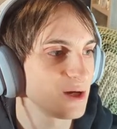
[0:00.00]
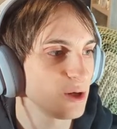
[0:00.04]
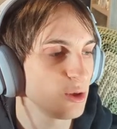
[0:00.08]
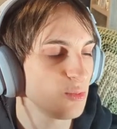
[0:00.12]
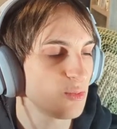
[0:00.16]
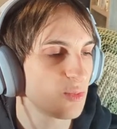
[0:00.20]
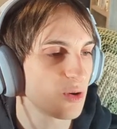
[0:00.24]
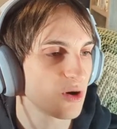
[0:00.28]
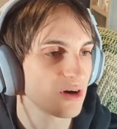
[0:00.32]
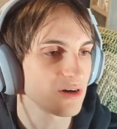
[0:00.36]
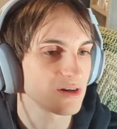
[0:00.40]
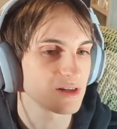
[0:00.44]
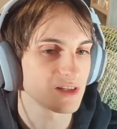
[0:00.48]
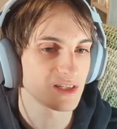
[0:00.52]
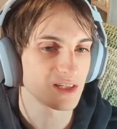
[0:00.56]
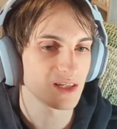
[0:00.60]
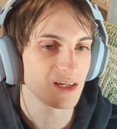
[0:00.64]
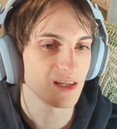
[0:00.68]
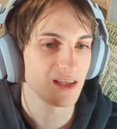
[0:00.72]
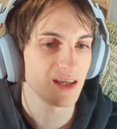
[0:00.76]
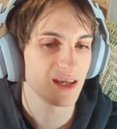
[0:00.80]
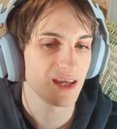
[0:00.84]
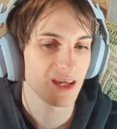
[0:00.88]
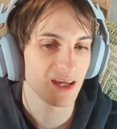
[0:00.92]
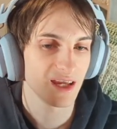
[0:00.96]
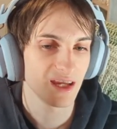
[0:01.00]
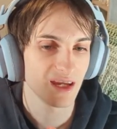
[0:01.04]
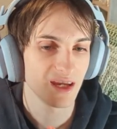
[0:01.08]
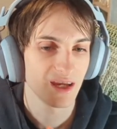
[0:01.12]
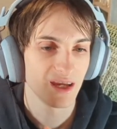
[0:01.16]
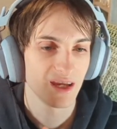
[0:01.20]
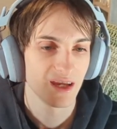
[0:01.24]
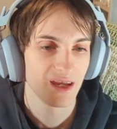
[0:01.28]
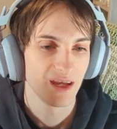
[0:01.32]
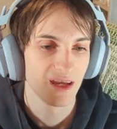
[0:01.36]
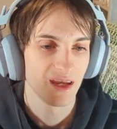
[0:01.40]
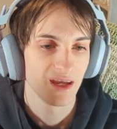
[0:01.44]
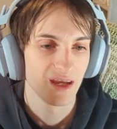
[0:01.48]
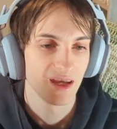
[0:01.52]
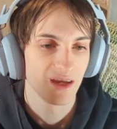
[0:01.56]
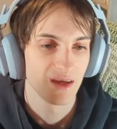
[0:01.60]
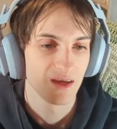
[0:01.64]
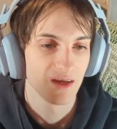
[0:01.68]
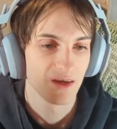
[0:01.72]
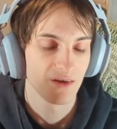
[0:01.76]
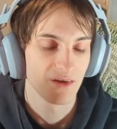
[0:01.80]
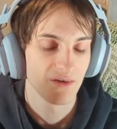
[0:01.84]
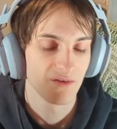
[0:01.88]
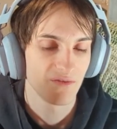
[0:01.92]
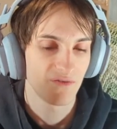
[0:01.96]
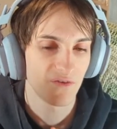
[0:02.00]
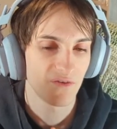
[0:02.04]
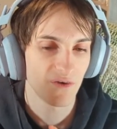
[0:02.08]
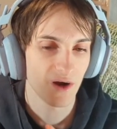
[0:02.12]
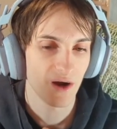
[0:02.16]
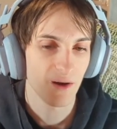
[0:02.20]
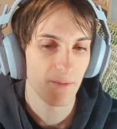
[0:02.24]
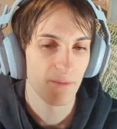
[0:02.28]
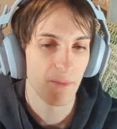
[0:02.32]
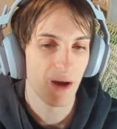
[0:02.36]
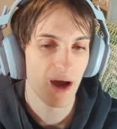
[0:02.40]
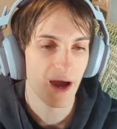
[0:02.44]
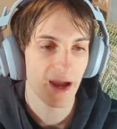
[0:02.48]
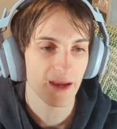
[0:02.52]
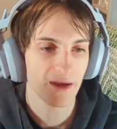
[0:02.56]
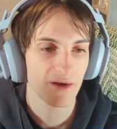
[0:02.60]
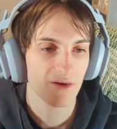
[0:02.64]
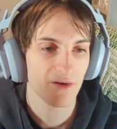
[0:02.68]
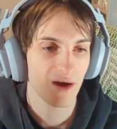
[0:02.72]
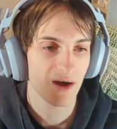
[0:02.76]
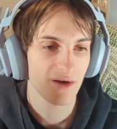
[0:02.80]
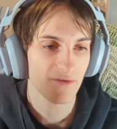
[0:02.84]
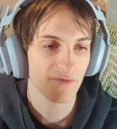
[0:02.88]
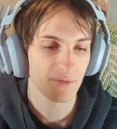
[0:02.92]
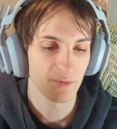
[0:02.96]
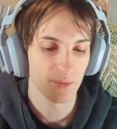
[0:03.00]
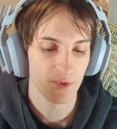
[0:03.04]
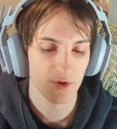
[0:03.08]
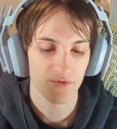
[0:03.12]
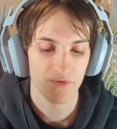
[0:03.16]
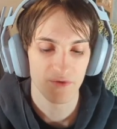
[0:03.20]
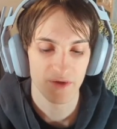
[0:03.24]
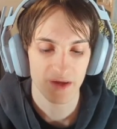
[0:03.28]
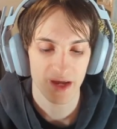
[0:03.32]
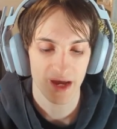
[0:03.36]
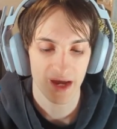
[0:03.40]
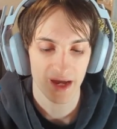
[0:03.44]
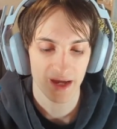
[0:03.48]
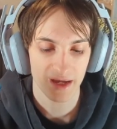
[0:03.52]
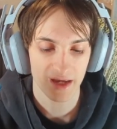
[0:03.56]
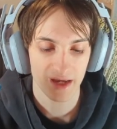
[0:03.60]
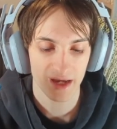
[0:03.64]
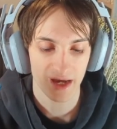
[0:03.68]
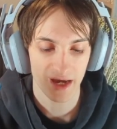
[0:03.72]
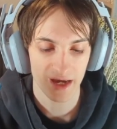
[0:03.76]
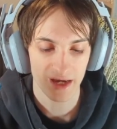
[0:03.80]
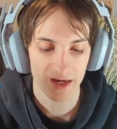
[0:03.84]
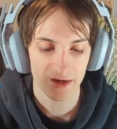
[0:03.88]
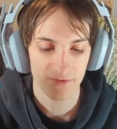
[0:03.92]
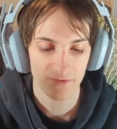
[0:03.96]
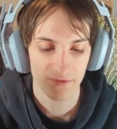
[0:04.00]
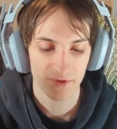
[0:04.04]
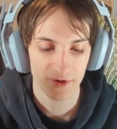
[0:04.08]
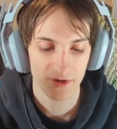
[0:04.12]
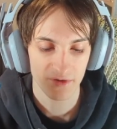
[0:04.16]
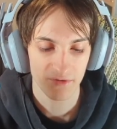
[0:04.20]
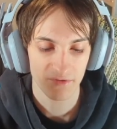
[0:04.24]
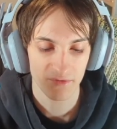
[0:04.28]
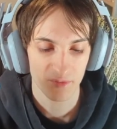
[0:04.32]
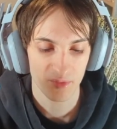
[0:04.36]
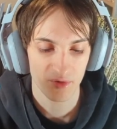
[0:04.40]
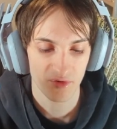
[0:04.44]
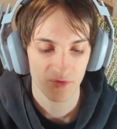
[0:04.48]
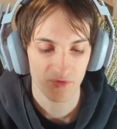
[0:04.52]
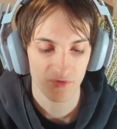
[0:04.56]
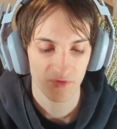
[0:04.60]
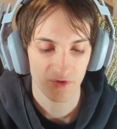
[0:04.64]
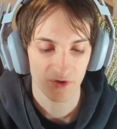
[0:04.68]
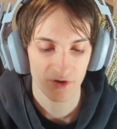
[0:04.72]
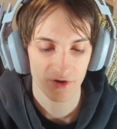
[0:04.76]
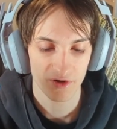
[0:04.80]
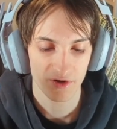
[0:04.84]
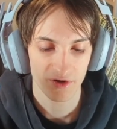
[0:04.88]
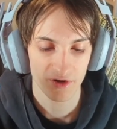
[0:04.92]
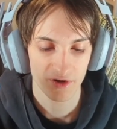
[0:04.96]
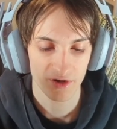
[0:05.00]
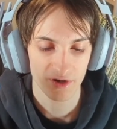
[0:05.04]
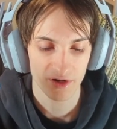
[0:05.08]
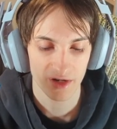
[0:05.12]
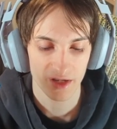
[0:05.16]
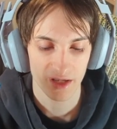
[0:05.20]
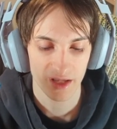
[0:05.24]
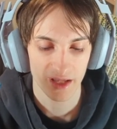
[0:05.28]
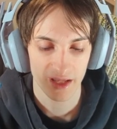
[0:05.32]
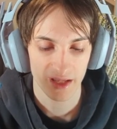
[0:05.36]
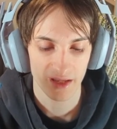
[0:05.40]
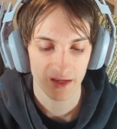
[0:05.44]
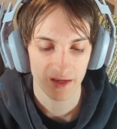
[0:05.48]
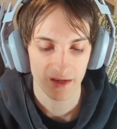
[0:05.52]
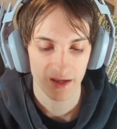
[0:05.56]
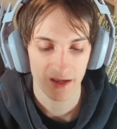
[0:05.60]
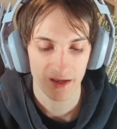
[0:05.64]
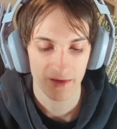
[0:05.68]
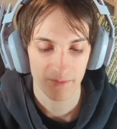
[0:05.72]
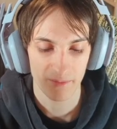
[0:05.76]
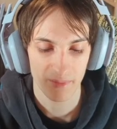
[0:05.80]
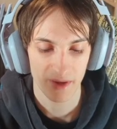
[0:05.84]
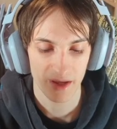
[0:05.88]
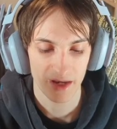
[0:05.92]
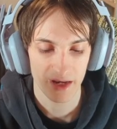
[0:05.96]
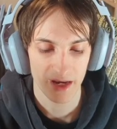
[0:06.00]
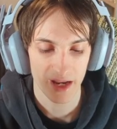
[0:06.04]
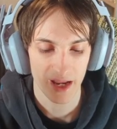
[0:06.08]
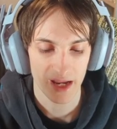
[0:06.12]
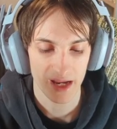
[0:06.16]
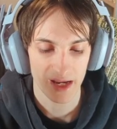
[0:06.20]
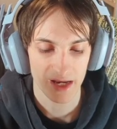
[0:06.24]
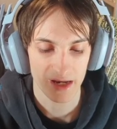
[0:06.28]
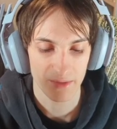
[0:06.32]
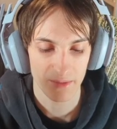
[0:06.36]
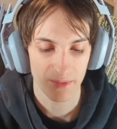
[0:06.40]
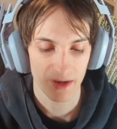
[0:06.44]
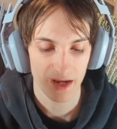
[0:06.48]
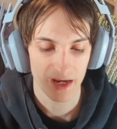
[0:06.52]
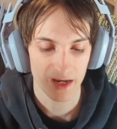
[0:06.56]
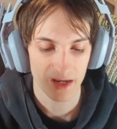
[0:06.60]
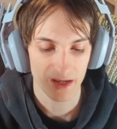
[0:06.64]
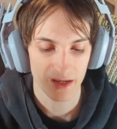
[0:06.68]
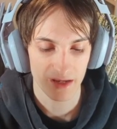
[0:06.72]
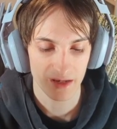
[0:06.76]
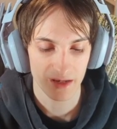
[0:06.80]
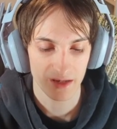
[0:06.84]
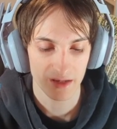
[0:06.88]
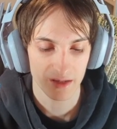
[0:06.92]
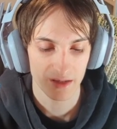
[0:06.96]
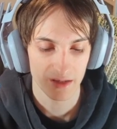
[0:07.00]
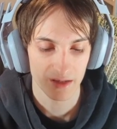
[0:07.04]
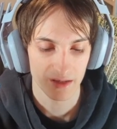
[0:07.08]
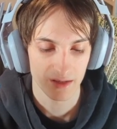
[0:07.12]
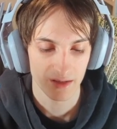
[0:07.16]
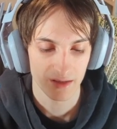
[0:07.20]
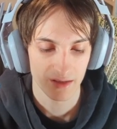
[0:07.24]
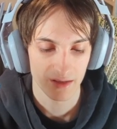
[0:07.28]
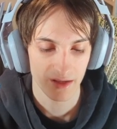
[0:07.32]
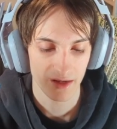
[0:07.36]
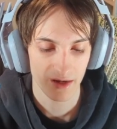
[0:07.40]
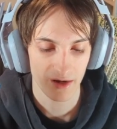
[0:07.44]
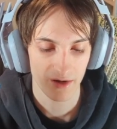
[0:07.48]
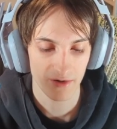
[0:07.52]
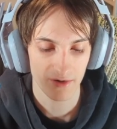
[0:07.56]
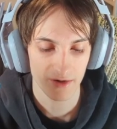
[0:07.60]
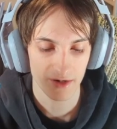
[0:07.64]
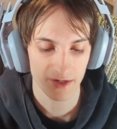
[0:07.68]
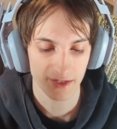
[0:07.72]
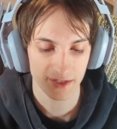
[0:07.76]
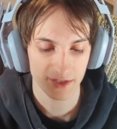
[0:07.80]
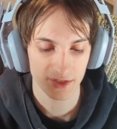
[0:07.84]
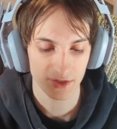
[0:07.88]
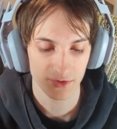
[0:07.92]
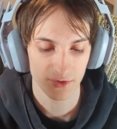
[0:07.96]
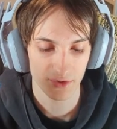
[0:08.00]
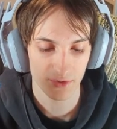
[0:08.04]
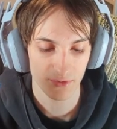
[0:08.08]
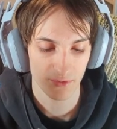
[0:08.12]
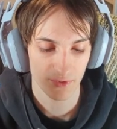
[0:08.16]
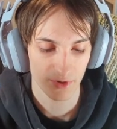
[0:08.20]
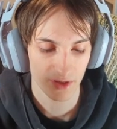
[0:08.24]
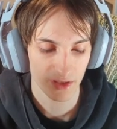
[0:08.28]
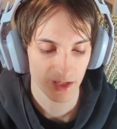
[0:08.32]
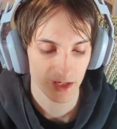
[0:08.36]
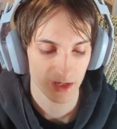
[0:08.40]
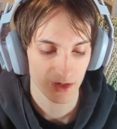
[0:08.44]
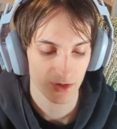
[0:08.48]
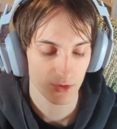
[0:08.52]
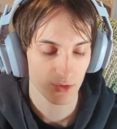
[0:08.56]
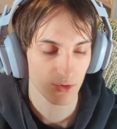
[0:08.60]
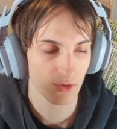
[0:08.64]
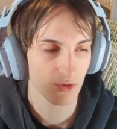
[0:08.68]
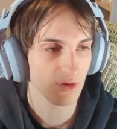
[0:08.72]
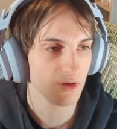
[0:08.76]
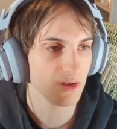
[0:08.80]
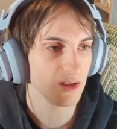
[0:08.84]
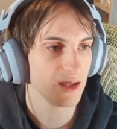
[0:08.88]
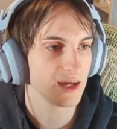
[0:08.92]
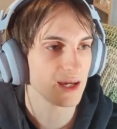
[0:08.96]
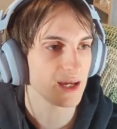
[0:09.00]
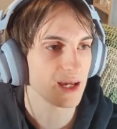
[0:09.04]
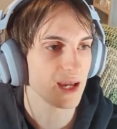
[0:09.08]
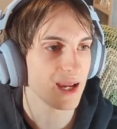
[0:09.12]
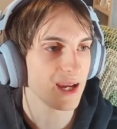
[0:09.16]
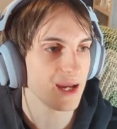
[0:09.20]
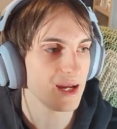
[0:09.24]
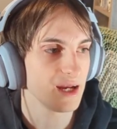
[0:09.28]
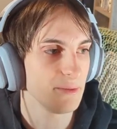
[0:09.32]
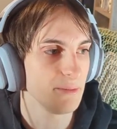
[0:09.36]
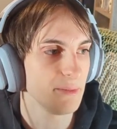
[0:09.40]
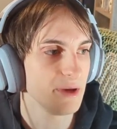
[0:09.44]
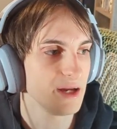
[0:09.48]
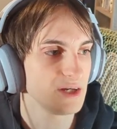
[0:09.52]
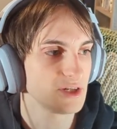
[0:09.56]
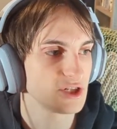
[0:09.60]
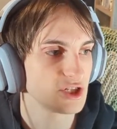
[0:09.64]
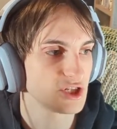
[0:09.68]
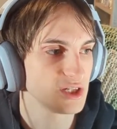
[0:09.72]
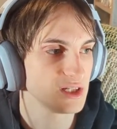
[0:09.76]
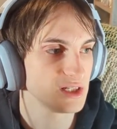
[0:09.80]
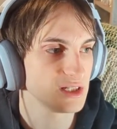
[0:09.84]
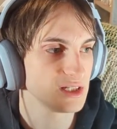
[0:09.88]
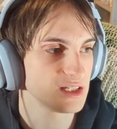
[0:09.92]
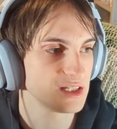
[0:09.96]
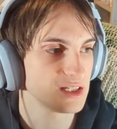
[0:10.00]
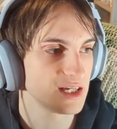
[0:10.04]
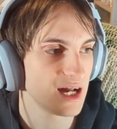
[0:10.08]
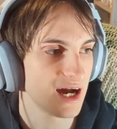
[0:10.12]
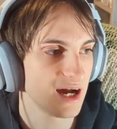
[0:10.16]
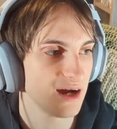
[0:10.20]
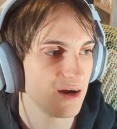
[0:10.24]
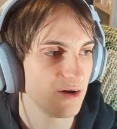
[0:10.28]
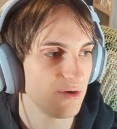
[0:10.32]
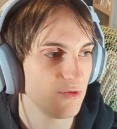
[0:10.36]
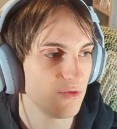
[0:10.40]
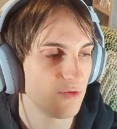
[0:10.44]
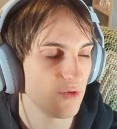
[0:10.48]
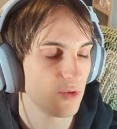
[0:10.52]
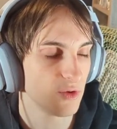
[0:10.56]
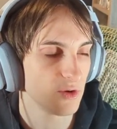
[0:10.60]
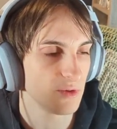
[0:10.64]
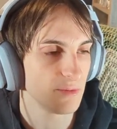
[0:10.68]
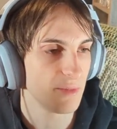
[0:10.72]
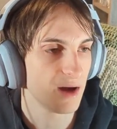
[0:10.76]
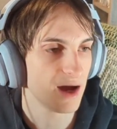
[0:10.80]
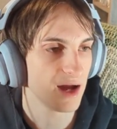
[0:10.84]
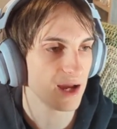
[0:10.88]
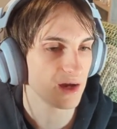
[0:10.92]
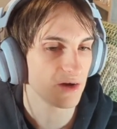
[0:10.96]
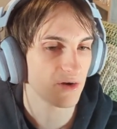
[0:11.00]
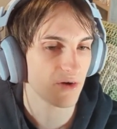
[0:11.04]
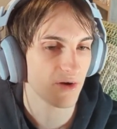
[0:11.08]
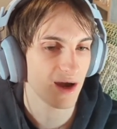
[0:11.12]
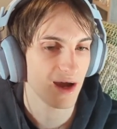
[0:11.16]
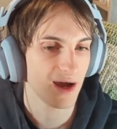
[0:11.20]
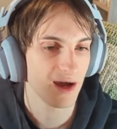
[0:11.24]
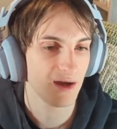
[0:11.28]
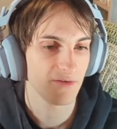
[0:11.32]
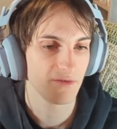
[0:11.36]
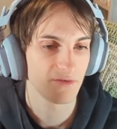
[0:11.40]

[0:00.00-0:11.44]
personally, for a Minecraft movie, I kind of would have preferred it had been animated. They already do a really cool like animation style for Minecraft.